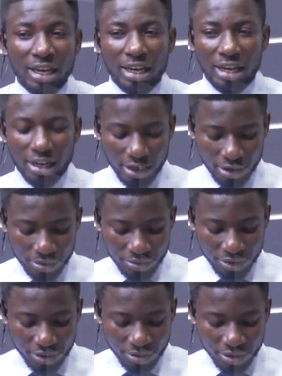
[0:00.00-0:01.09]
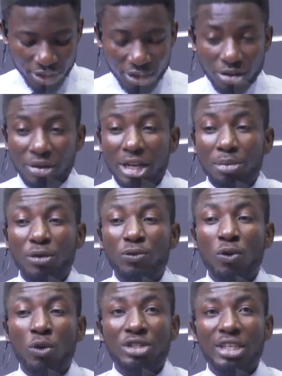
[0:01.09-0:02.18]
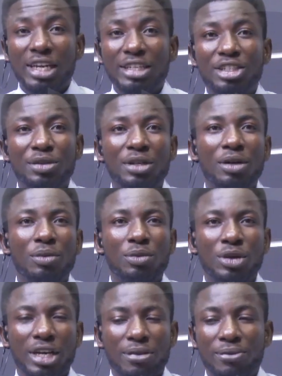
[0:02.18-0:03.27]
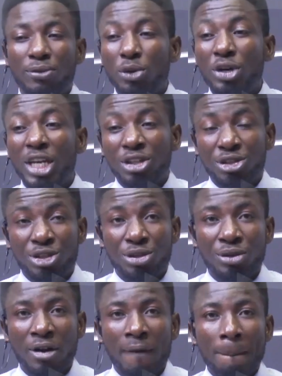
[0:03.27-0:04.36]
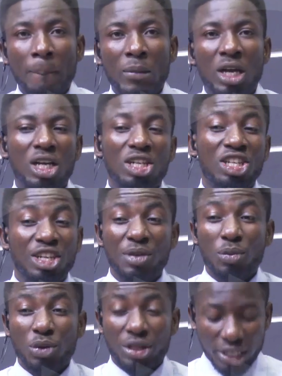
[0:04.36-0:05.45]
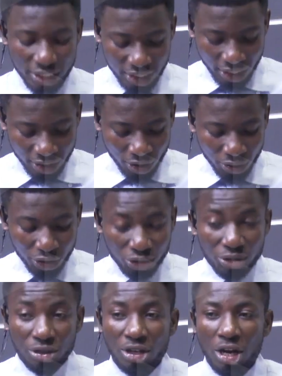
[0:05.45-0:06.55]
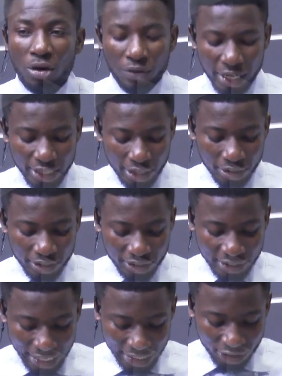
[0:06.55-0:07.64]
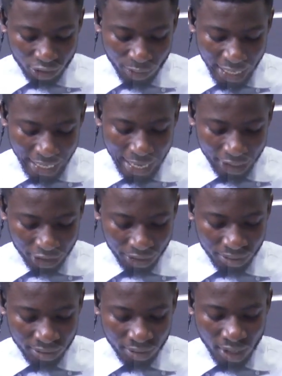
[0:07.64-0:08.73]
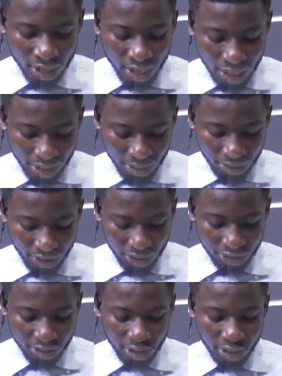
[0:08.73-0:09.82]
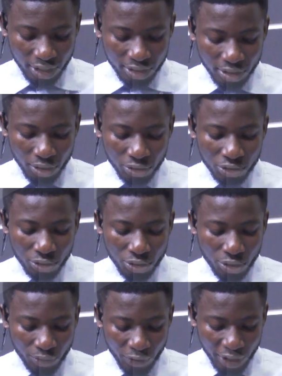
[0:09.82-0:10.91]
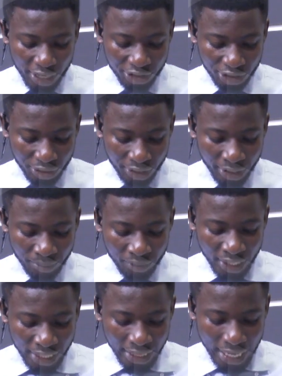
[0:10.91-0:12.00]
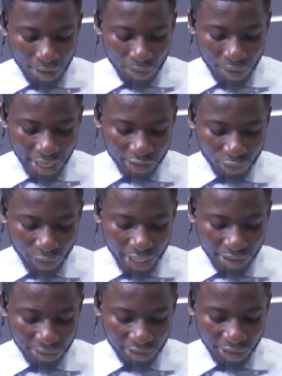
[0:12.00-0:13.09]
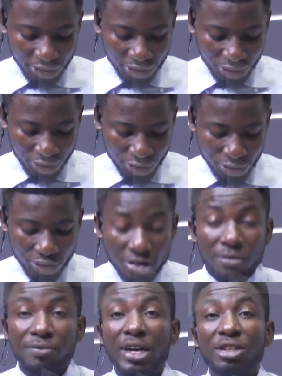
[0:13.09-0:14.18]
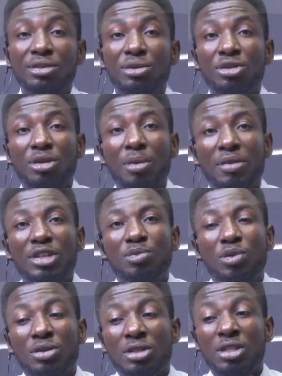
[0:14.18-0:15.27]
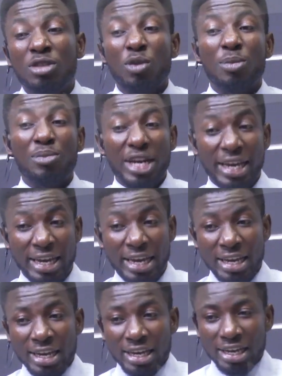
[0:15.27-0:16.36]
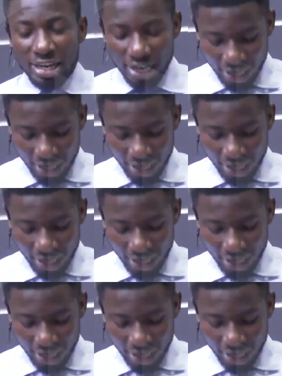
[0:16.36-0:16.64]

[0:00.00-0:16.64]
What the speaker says: labor force in Nigeria were thrown into living with this condition of either deciding strike actions, and this is not too good for Nigeria. Now, as we continue to converse through some of these processes, we'll bring a